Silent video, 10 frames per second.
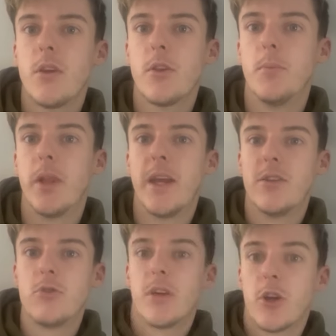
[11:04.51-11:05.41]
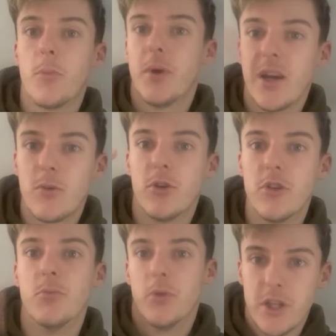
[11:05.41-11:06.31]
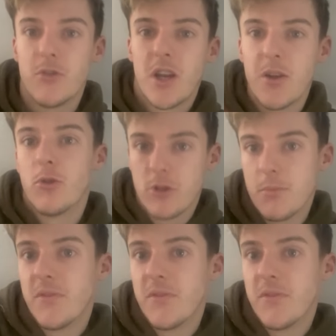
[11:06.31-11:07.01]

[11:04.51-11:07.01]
The blades are trying to go backwards, but it's trying to also be